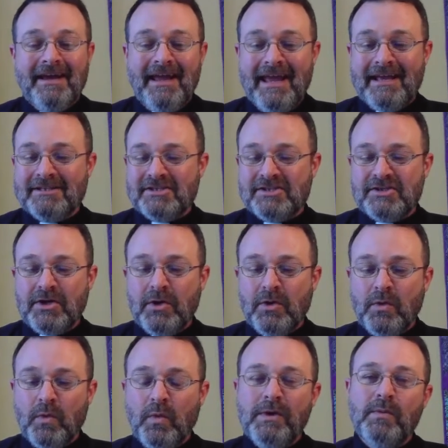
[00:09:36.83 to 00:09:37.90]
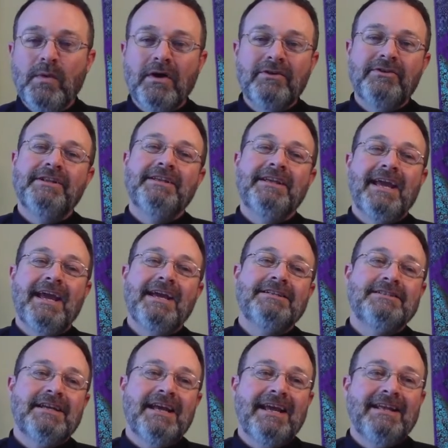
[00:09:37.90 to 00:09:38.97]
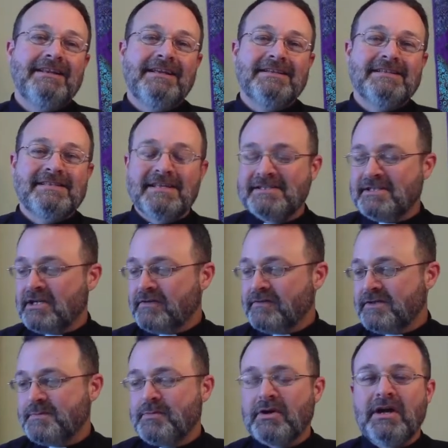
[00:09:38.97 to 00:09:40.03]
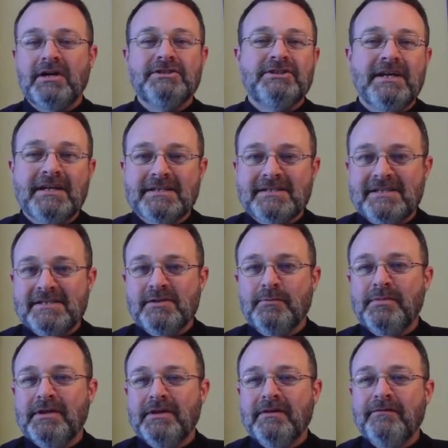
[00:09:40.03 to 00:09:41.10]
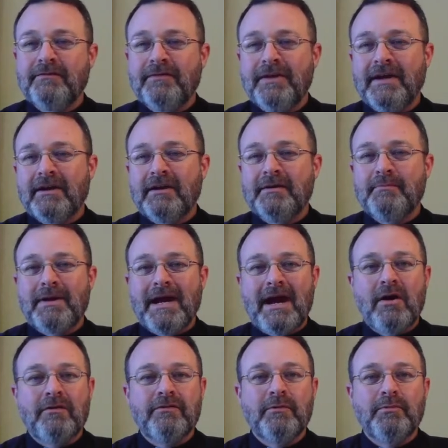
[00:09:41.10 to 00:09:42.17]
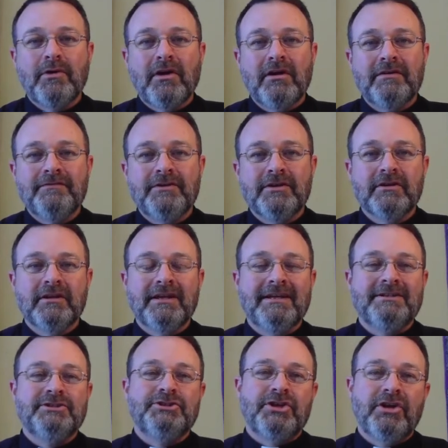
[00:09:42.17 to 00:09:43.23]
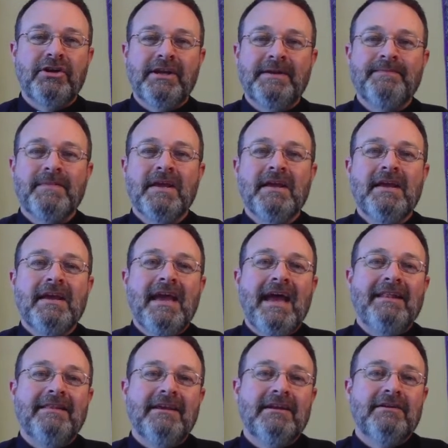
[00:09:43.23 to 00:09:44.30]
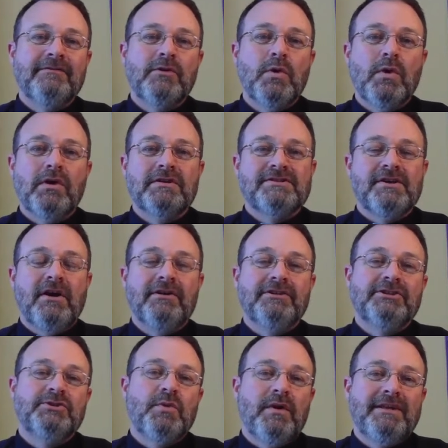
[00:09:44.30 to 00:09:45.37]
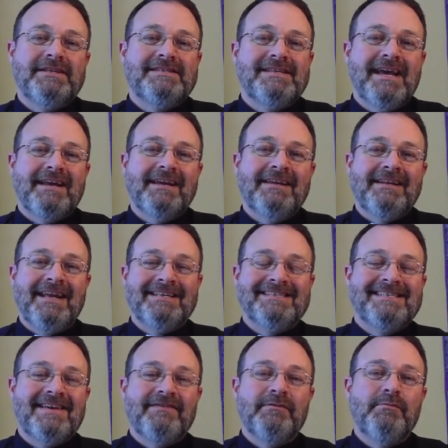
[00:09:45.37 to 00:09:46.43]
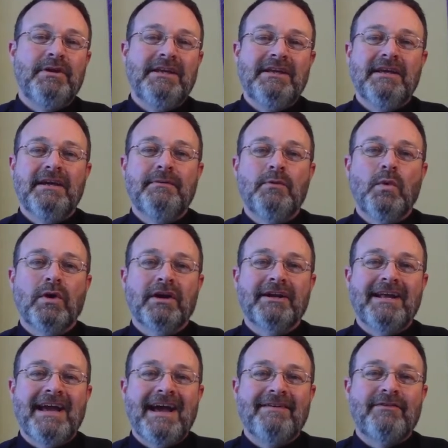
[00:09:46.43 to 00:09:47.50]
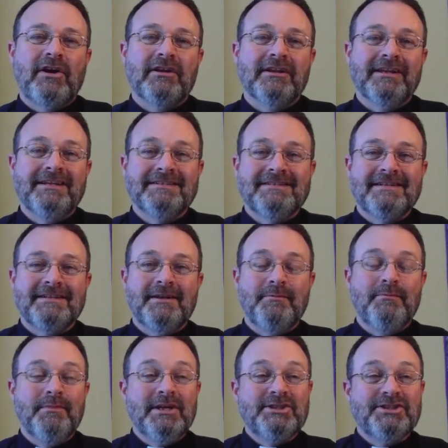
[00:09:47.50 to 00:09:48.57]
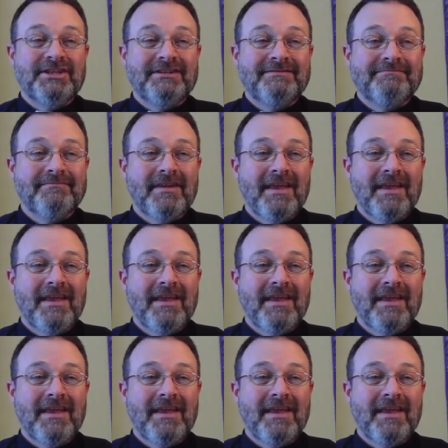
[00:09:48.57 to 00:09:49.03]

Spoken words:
And so we want to engage in these service projects. This will be a very powerful part of your Lent journey. And then, of course, on the 22nd at 7 p.m., we're going to have our Lenten Mission